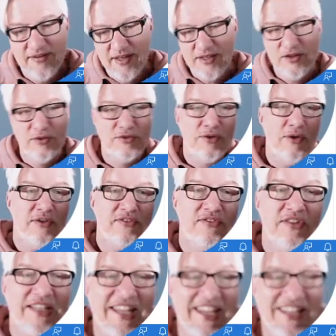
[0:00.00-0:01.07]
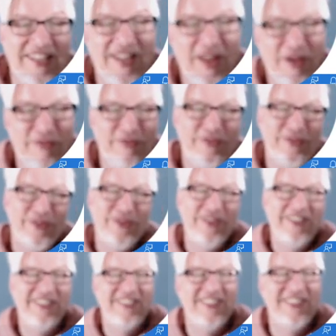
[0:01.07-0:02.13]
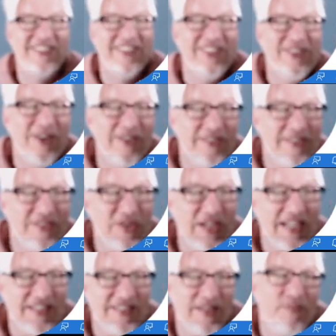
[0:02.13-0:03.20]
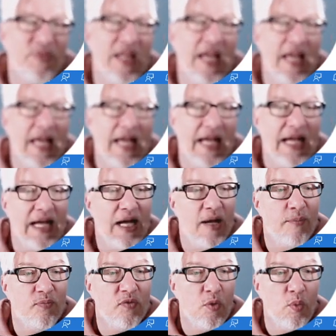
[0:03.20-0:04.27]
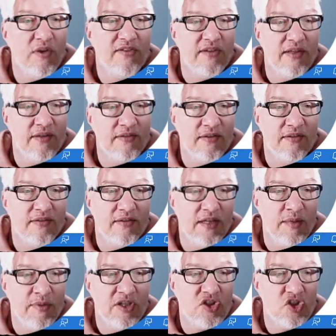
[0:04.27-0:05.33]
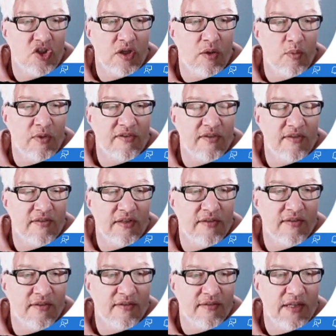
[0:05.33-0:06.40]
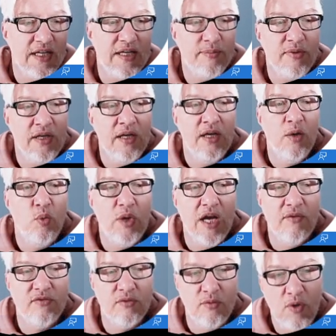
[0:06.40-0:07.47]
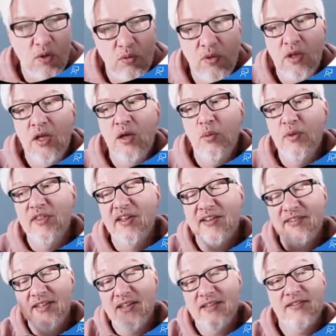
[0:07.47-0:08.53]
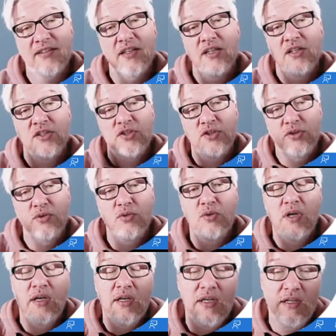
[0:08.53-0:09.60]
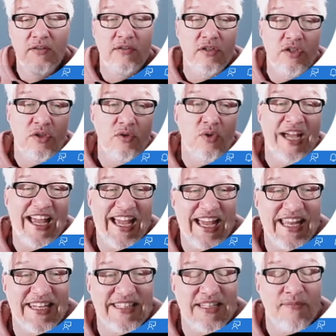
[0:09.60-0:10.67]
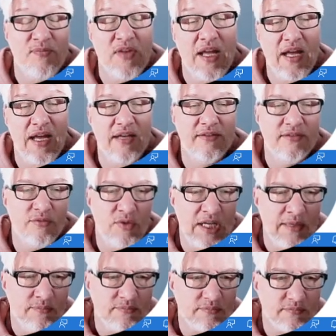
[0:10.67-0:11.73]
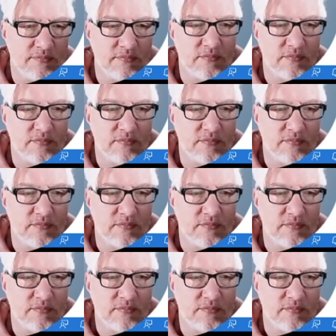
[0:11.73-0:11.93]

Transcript: thank you, Torsten, again for this construct. Um, with this image, with this instance type, we have the role with access to EC2 and S3.